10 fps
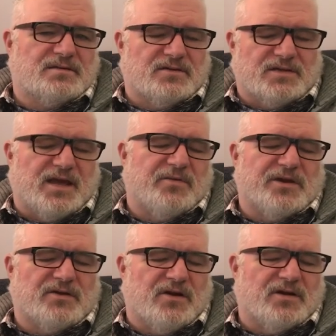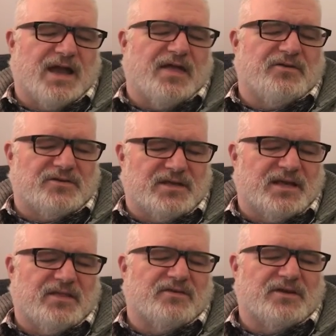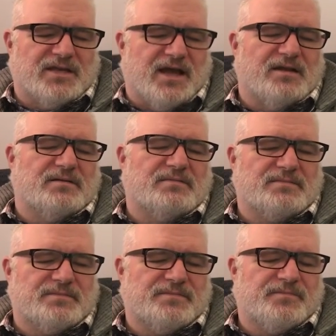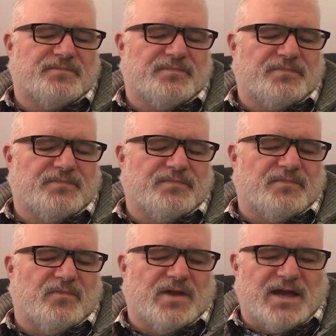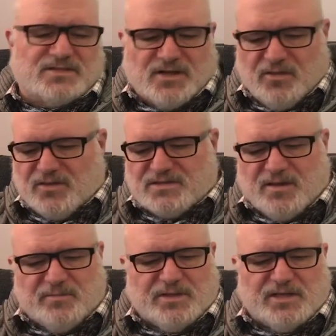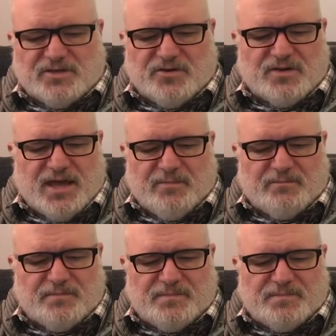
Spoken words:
until the day we can all gather together again. We ask all this humbly in your name.